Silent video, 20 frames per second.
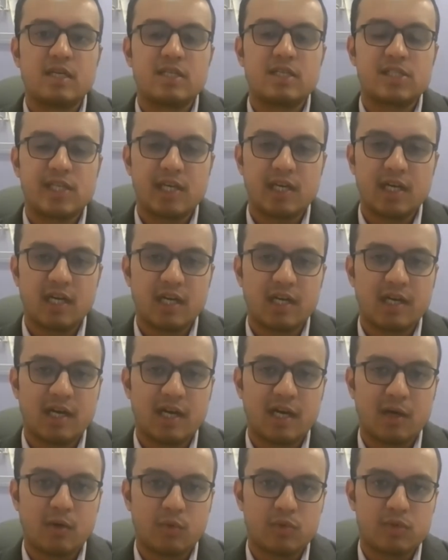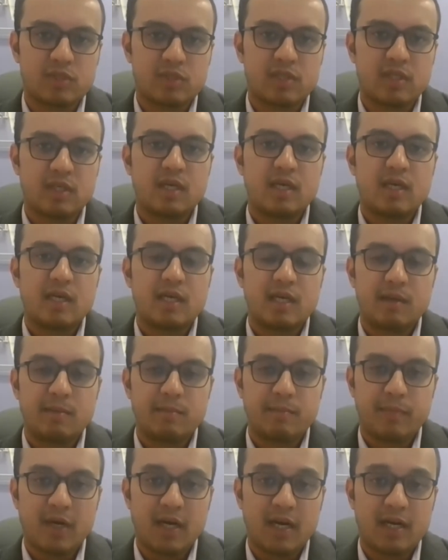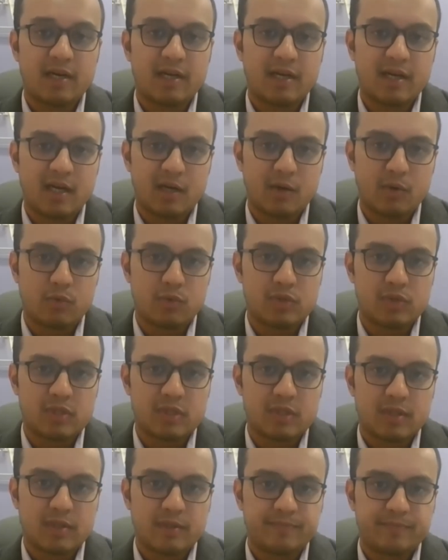single crowns, implant crowns.